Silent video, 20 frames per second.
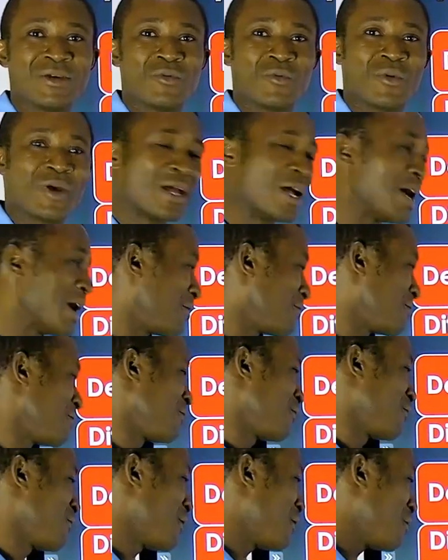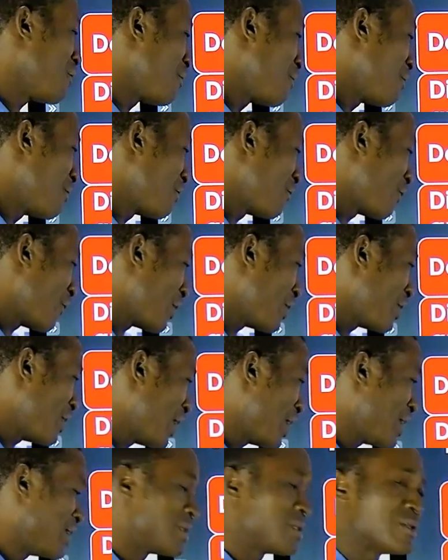We have for
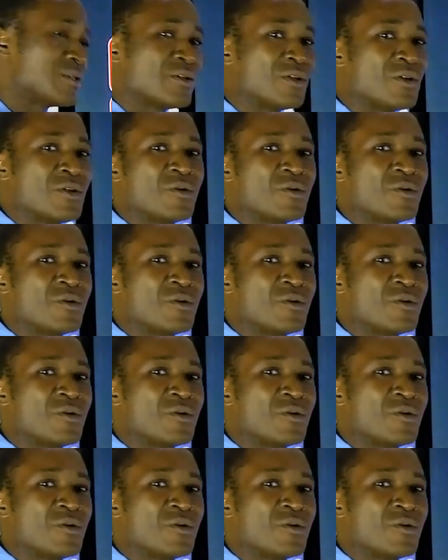length,